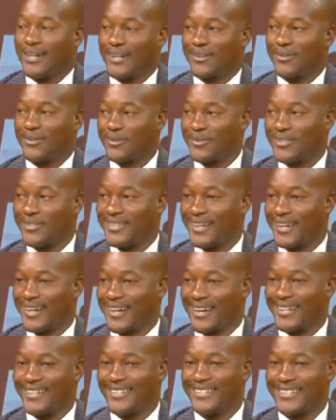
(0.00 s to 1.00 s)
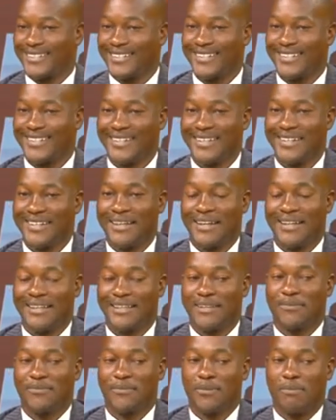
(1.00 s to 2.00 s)
across the country. Mm -hmm. I
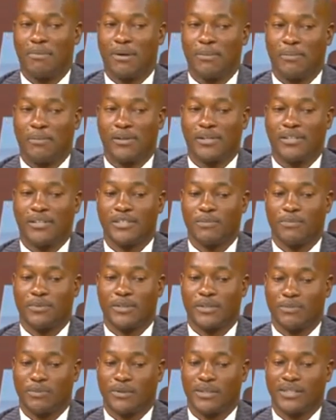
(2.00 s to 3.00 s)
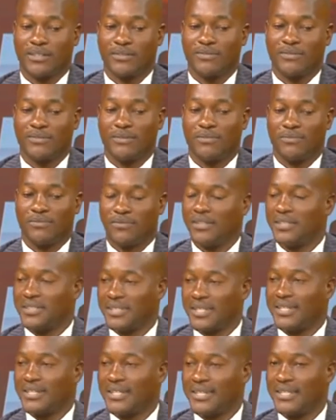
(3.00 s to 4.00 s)
think mm-hmm. from a policy perspective, he feels
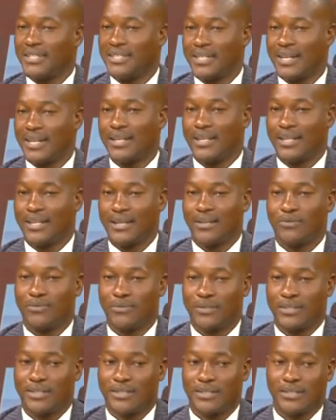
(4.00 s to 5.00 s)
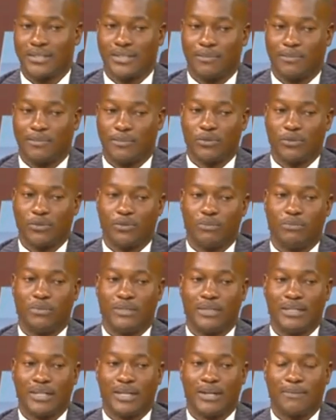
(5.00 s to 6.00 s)
that he has done that which is supposed to
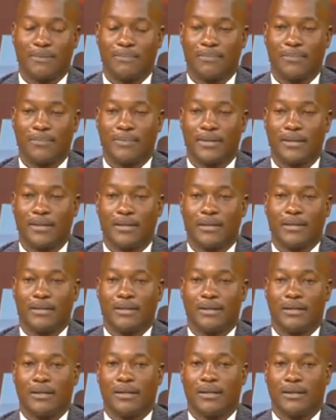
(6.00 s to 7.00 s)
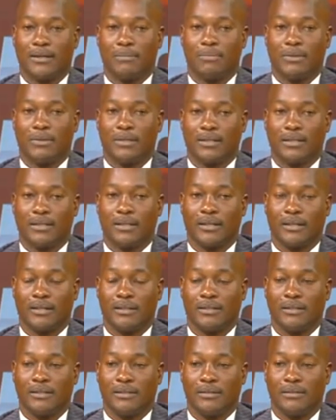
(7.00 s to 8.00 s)
be done. Mm -hmm. but
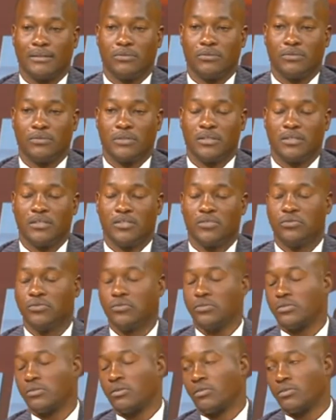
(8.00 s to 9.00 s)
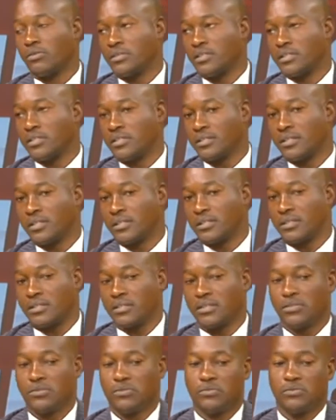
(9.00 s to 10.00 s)
you see issues logistics,
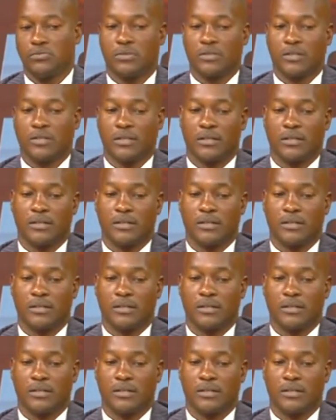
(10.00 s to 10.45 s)
issues